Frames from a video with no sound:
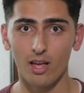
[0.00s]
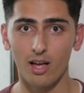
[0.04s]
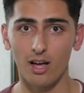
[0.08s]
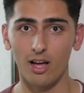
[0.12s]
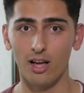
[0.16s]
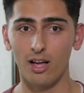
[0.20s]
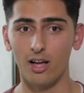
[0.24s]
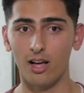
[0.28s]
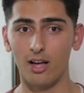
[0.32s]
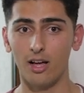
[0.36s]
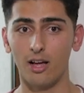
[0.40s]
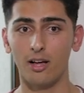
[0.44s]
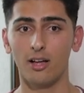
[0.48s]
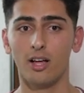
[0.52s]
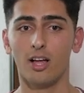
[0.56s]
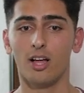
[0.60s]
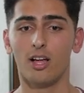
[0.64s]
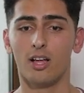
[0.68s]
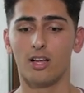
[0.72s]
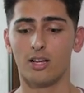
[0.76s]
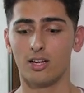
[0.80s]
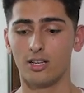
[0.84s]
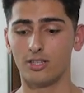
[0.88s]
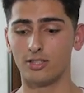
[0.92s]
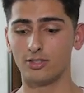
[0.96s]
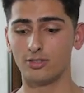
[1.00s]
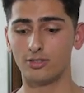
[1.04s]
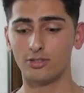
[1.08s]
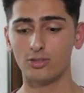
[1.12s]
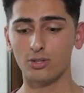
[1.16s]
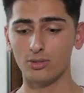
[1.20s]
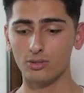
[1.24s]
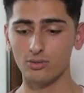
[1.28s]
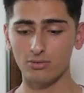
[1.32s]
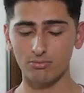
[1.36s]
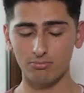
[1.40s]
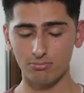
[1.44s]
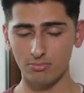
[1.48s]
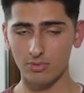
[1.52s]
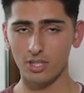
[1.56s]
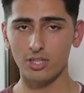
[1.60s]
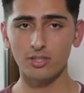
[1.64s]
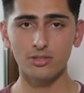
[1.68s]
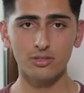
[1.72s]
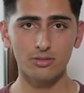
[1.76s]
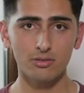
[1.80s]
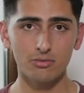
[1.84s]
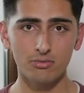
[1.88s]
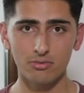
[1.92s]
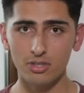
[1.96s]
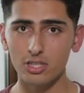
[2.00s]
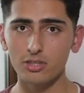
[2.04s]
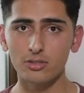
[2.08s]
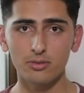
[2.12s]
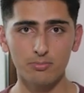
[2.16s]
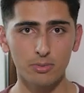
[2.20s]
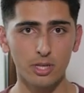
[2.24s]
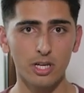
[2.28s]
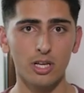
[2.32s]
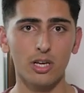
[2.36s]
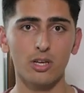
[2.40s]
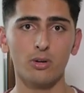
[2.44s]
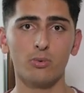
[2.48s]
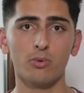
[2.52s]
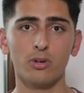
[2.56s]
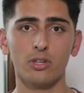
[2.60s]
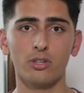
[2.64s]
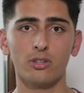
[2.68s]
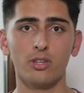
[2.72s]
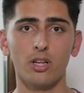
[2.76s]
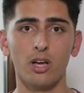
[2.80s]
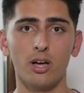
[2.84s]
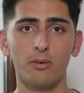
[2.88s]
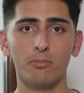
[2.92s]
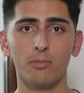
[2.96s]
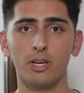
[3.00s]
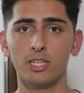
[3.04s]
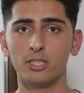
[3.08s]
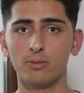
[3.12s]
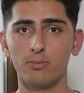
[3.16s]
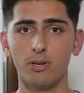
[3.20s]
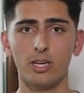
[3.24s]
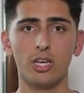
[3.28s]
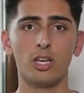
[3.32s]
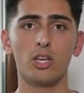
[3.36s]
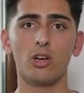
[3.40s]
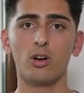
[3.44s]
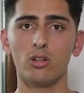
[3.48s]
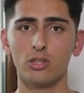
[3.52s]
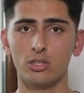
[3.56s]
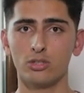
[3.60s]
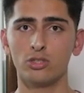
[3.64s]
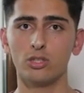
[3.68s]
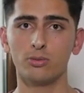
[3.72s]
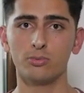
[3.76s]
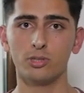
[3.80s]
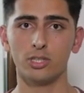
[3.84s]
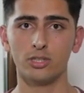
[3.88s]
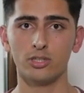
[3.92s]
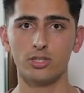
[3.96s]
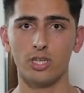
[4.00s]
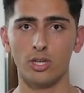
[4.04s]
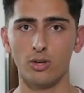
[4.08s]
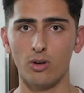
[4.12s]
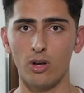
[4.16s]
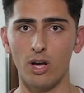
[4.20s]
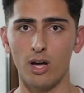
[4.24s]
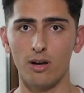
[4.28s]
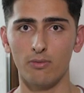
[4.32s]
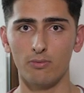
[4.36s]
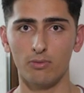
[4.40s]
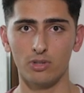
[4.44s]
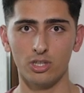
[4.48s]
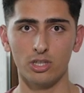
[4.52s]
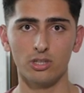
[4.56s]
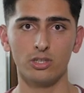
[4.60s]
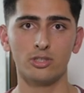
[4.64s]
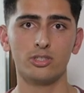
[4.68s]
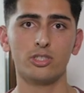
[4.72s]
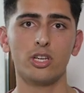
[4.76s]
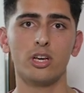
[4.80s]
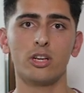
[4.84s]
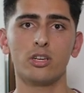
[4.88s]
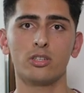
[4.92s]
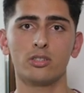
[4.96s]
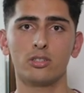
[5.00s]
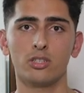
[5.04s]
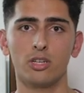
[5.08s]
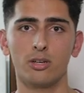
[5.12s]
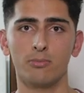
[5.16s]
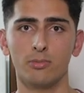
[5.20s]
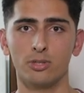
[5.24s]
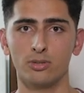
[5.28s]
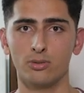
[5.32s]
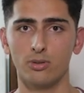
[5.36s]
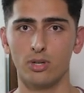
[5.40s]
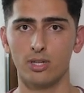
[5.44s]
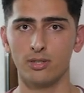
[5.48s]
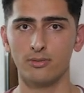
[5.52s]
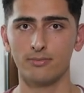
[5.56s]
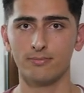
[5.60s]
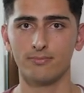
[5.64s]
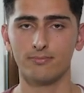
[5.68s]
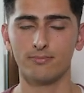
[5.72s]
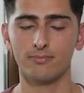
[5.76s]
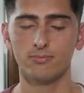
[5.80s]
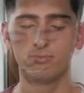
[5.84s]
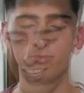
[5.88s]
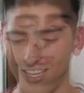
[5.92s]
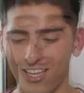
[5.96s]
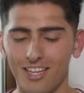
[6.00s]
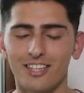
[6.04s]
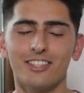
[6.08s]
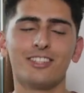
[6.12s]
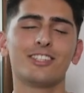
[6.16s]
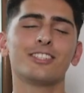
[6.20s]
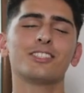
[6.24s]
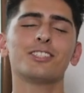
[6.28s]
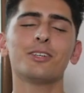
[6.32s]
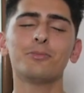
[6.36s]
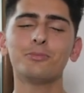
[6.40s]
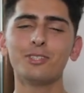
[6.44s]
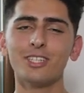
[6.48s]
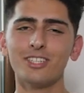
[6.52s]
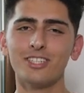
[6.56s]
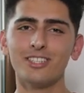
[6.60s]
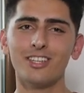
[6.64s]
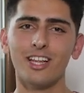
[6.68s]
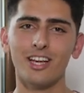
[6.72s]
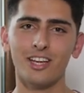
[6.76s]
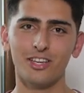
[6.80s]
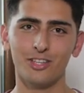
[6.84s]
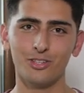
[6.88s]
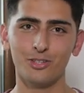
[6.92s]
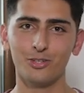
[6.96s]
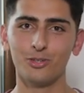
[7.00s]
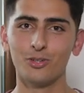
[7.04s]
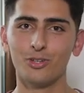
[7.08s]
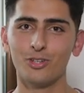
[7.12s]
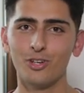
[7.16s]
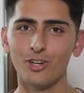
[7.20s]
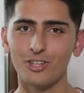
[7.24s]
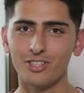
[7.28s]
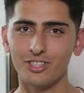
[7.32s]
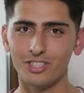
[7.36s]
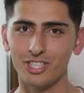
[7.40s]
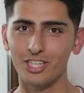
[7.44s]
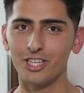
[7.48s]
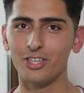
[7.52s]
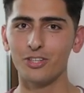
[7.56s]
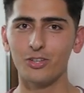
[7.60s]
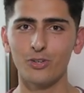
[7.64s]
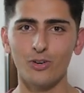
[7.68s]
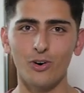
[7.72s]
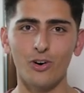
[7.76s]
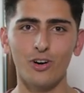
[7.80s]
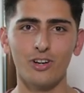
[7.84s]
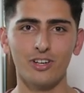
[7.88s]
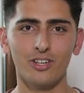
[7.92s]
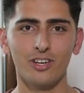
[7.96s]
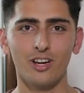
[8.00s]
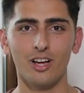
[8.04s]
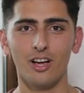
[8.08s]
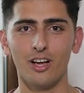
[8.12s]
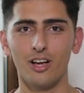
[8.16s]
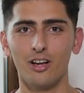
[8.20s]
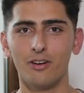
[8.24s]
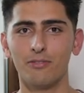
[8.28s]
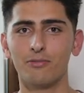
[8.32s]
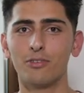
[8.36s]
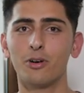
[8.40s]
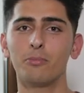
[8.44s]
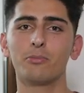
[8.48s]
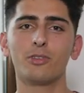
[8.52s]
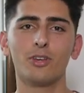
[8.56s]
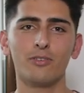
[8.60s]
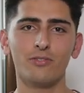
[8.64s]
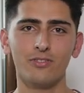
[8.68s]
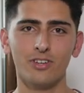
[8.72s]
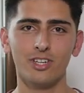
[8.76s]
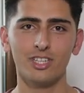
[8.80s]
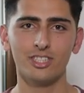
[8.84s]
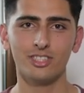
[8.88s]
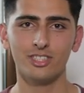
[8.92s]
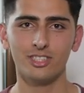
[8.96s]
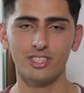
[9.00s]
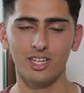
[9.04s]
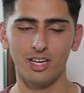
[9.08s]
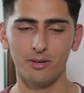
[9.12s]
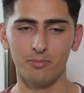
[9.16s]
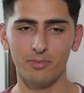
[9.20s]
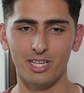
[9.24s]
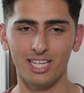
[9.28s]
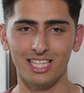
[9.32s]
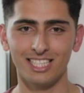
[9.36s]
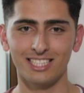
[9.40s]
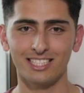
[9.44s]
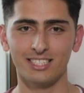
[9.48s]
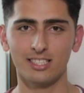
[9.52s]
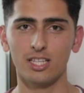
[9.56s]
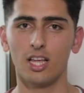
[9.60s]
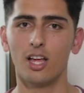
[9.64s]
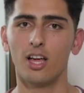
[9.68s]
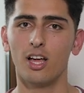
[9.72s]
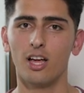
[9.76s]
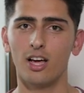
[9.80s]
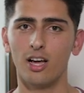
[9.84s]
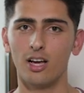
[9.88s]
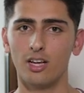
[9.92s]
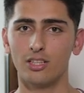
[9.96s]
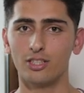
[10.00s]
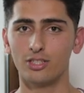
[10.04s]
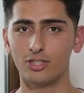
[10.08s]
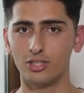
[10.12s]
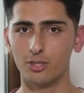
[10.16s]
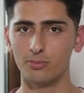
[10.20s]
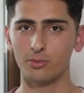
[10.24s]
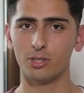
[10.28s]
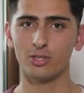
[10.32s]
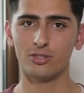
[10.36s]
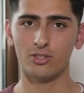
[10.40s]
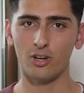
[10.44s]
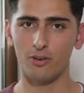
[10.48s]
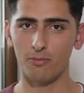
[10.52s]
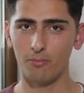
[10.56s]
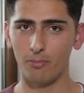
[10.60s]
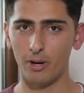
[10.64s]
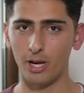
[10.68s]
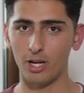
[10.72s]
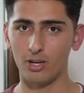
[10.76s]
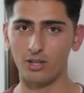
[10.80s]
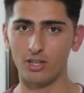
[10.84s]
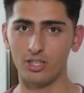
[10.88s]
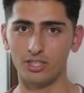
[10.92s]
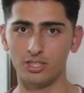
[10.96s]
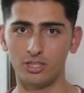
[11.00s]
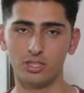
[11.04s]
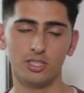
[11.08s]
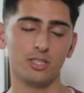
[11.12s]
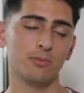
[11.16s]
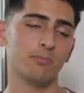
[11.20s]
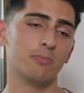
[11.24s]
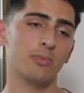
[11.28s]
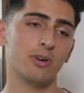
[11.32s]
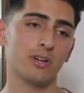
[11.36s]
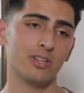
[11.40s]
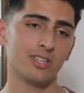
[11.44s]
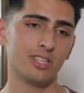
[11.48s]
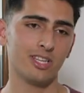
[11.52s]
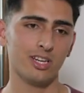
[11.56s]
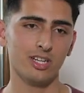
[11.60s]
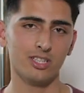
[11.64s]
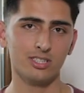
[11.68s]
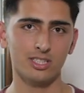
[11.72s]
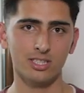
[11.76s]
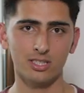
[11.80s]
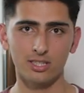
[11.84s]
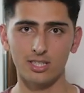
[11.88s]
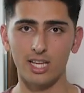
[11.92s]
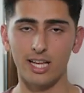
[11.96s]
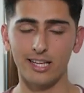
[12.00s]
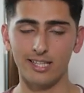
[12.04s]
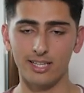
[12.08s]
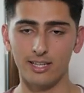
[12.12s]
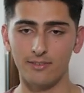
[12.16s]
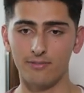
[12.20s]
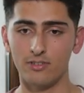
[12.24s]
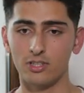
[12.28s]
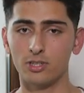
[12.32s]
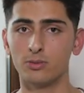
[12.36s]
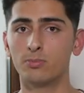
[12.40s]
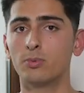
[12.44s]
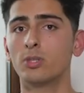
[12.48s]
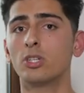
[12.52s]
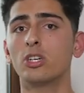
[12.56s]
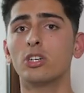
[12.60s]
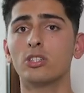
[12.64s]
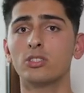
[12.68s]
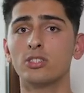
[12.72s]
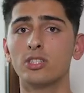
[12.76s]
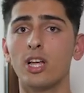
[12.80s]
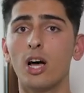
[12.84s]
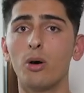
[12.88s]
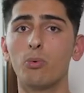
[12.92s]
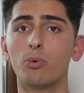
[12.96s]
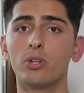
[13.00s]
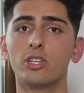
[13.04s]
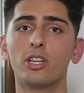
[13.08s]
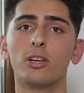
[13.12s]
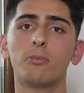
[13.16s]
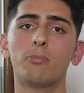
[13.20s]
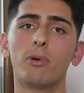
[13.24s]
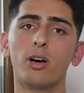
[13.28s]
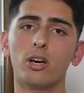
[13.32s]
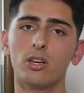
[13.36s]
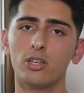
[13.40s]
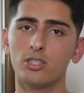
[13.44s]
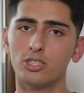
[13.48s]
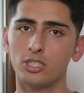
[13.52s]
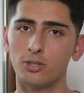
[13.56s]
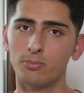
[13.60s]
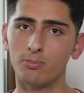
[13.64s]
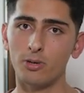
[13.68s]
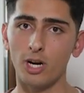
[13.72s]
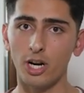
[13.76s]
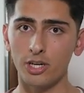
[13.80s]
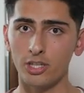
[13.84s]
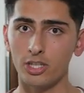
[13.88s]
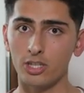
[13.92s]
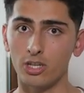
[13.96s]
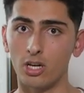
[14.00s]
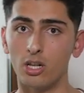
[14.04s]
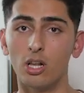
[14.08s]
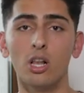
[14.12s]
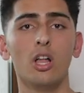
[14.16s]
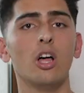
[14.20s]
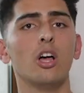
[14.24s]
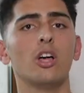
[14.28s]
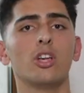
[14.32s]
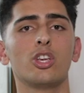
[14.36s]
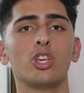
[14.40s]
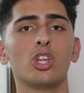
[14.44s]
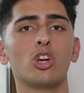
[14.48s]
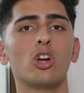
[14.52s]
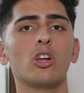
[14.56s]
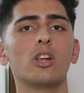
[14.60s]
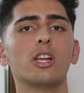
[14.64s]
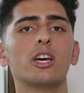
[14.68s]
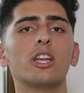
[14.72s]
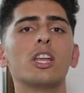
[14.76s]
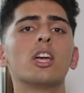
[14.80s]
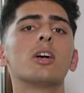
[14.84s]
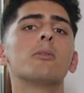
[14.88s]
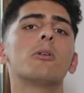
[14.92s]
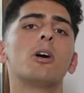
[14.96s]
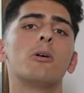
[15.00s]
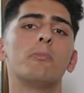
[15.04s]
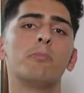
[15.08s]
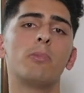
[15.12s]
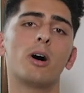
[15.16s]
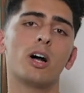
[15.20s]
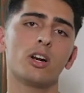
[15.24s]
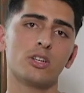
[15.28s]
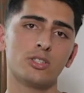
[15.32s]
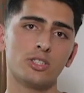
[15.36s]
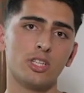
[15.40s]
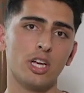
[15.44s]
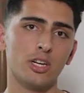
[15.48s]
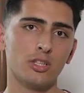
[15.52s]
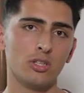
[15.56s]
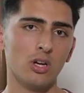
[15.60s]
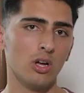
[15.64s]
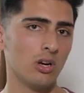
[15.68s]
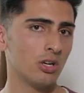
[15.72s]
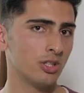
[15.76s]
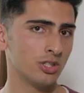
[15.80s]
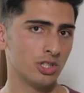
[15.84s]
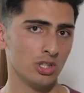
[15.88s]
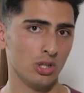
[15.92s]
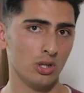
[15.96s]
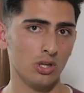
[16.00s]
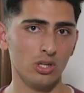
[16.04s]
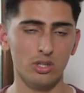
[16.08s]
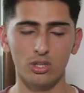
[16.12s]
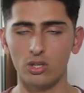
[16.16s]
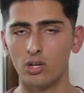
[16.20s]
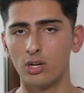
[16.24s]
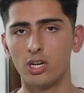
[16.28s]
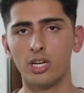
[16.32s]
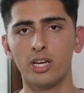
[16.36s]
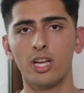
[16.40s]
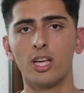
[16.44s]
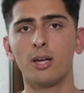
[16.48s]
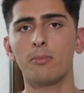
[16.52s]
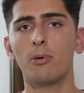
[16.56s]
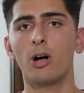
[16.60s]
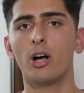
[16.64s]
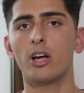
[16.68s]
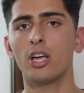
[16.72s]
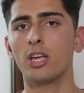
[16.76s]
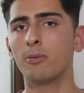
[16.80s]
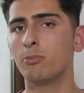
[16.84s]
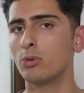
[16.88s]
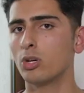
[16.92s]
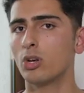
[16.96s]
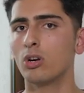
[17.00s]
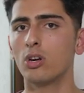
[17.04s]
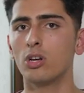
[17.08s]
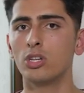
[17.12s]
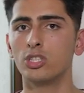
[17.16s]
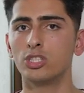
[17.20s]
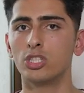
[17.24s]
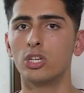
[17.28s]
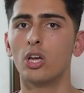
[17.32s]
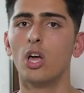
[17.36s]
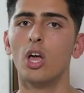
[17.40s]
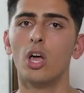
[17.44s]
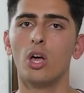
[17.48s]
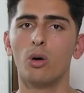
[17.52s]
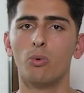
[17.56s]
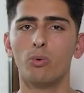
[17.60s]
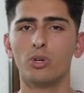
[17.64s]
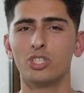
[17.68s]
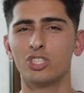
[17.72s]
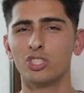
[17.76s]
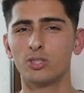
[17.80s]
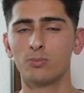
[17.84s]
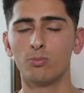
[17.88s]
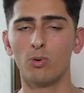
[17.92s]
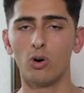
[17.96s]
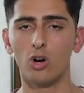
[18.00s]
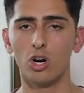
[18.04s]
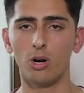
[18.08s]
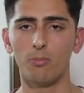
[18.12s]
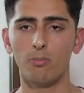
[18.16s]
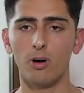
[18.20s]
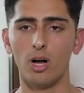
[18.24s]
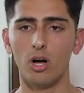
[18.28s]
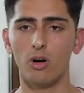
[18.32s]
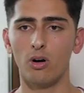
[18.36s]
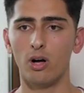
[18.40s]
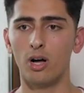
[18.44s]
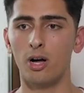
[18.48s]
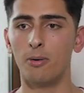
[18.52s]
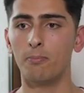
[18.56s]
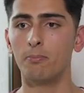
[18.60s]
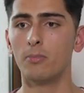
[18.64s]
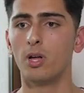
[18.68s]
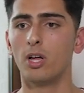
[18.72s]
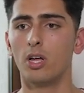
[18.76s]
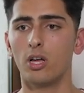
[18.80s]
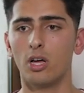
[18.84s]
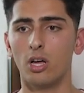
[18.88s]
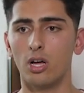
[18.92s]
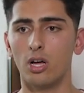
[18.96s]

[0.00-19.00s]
So let's begin with explaining all the subjects that you have within the second term as well. The subject that you continue on from your first term is the subject of biology, but there is a slight difference, because now within biology practical, you're not learning about parasitology, you're learning about immunology, which is more about